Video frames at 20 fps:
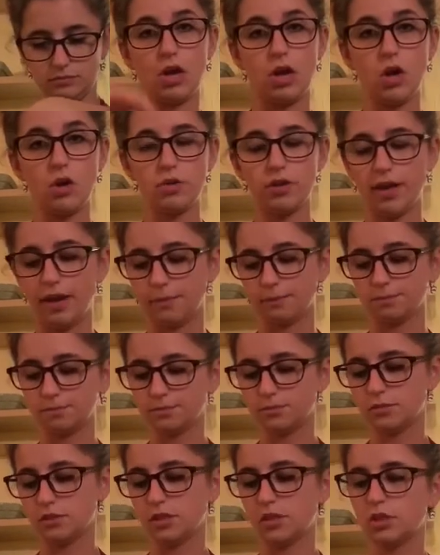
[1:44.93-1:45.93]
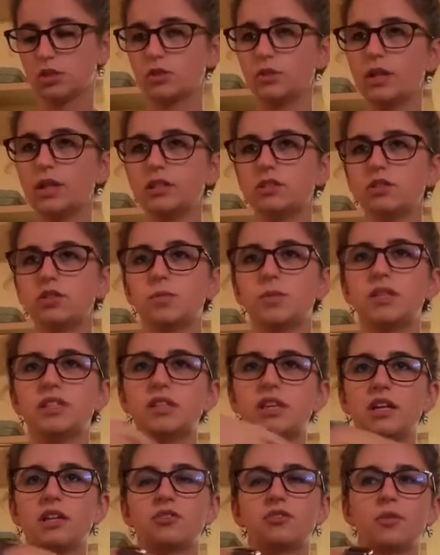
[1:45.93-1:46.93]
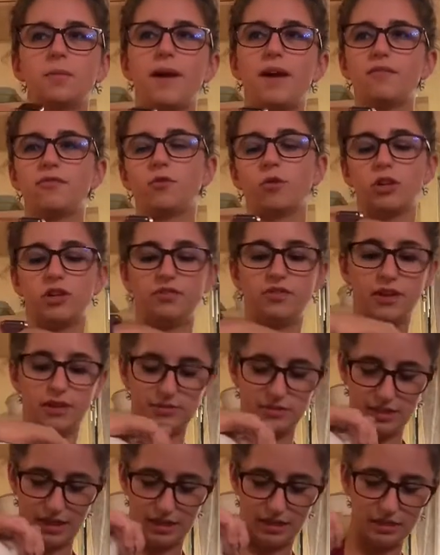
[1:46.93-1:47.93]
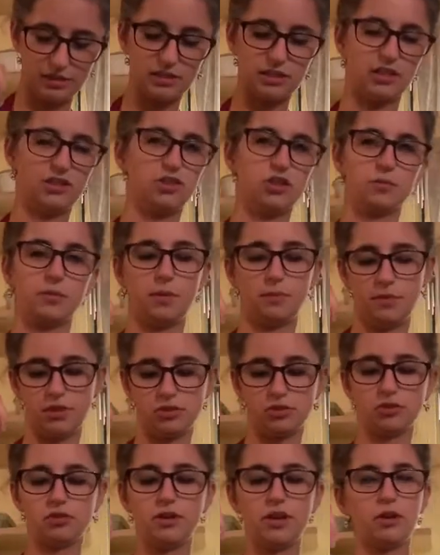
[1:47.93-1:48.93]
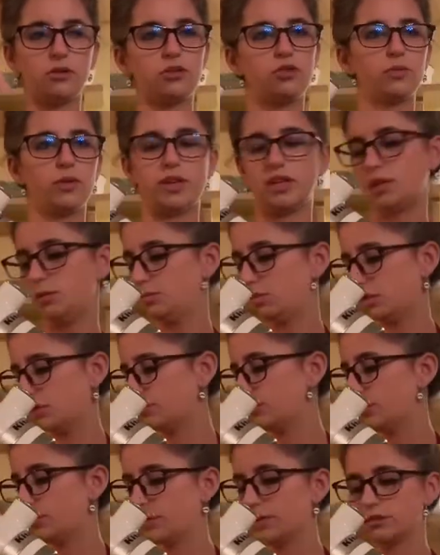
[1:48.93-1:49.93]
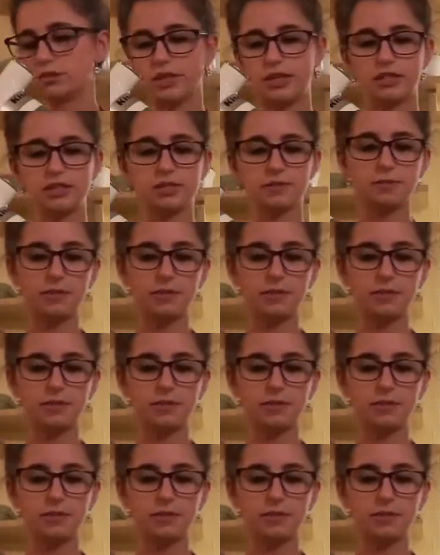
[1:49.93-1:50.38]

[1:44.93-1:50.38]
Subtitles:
Okay, so I let those beat together for about 45 seconds. I turn my mixer around so I keep looking for weird things.